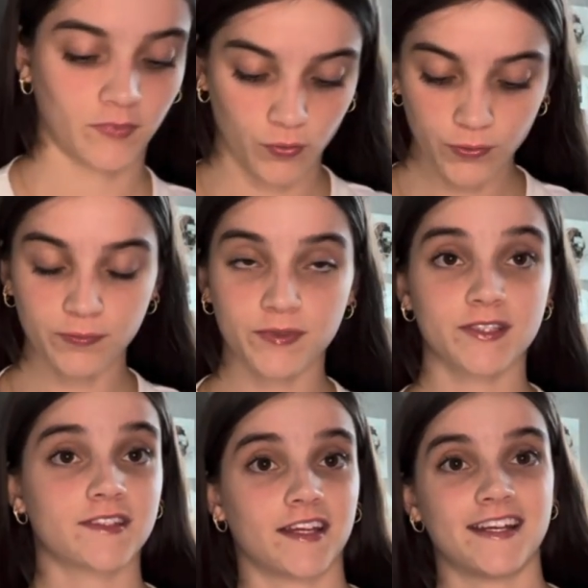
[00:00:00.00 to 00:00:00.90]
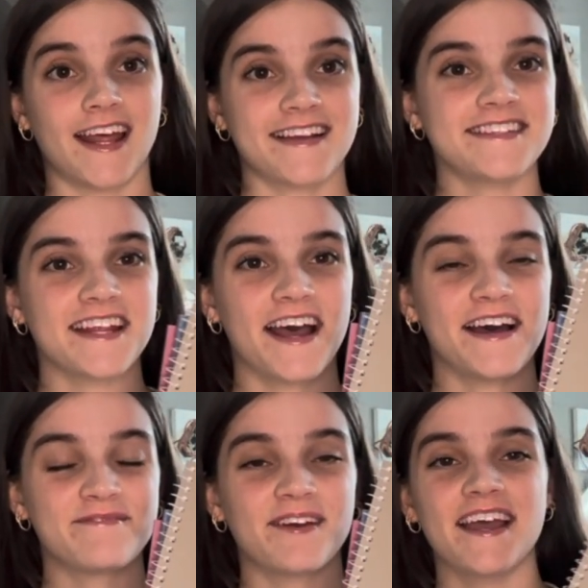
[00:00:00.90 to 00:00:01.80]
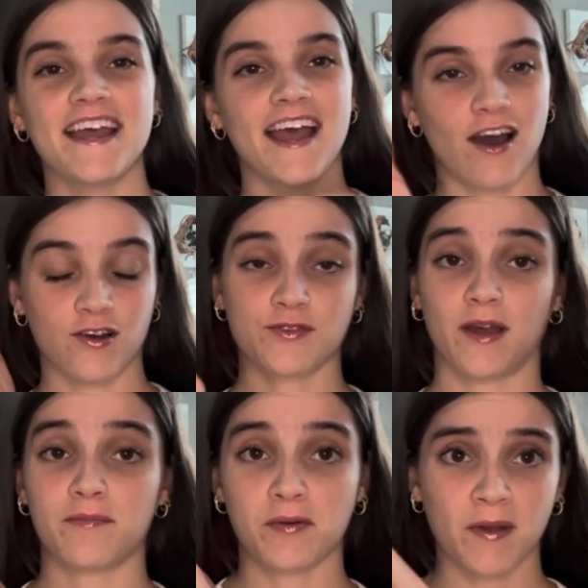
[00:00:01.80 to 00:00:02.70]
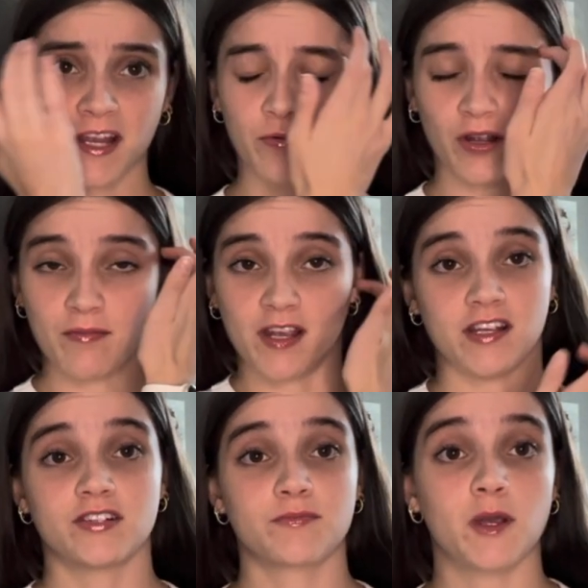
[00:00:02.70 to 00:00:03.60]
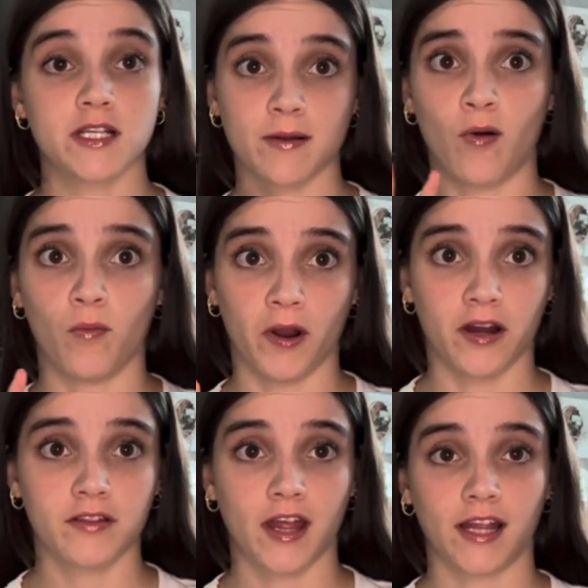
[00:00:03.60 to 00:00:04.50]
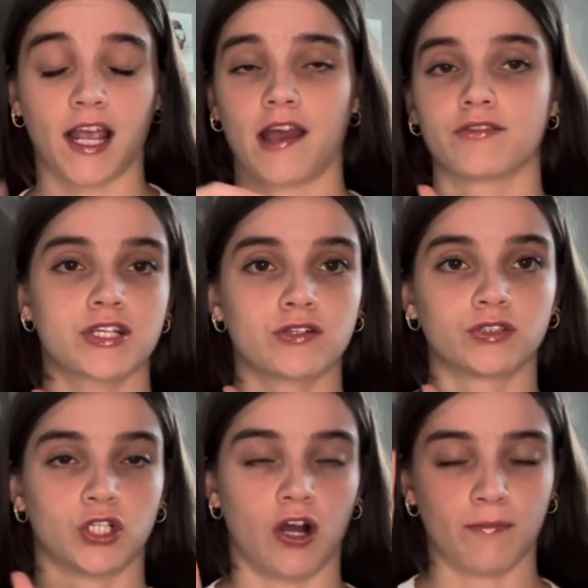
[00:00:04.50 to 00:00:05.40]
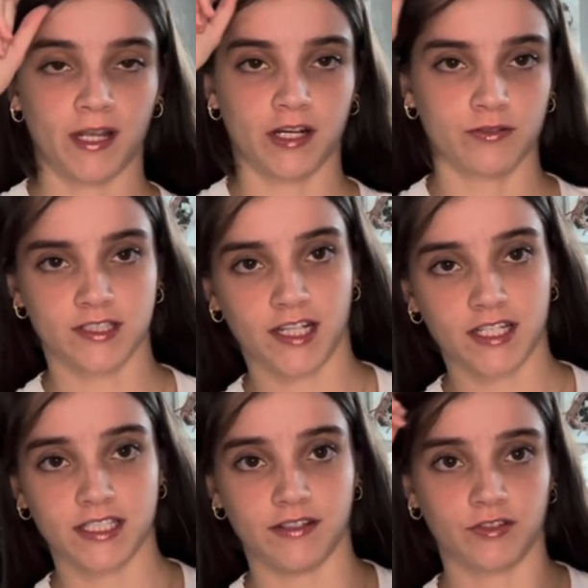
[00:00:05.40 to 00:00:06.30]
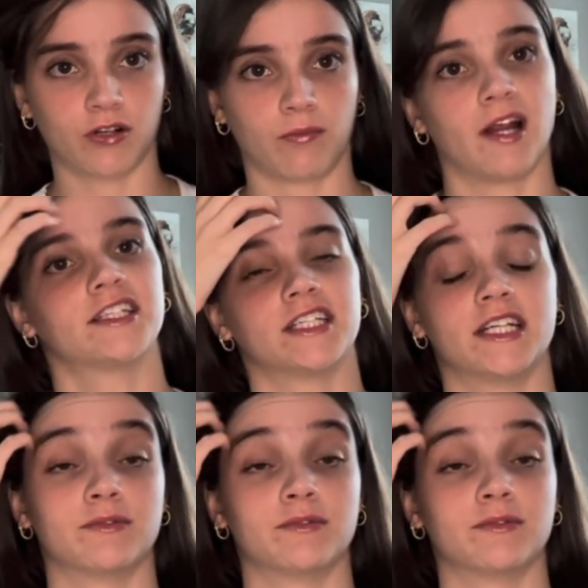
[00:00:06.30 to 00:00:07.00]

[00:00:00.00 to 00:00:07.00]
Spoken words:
Oops. Next up, also I put my hair behind my ears because I'm aware that like every single shot my hair was in like a different direction.